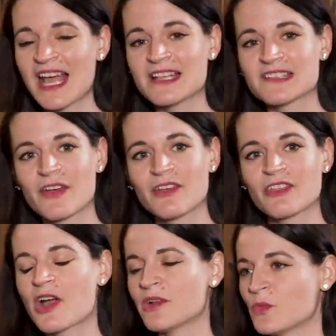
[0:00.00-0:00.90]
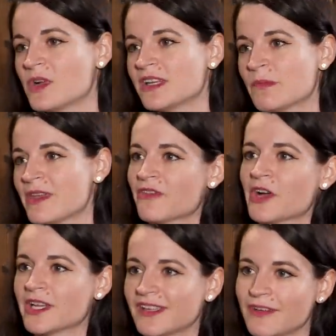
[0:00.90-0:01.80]
and so I thought, wouldn't it be
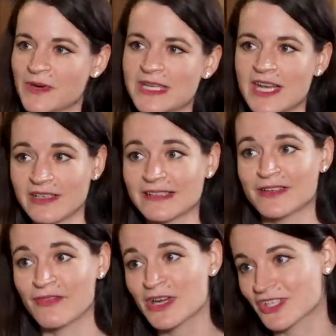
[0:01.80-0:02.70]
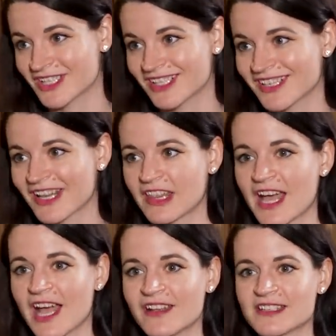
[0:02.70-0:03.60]
fun if we did an adventure
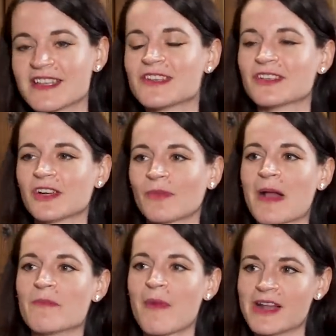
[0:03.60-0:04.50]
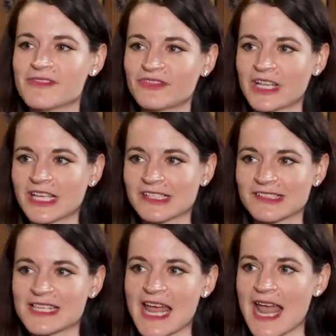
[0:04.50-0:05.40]
that centered around Mind
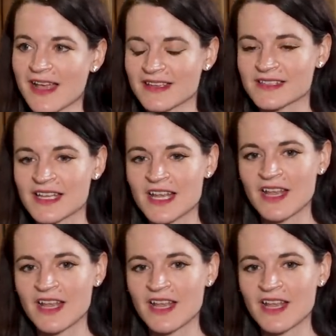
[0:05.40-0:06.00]
Flayers as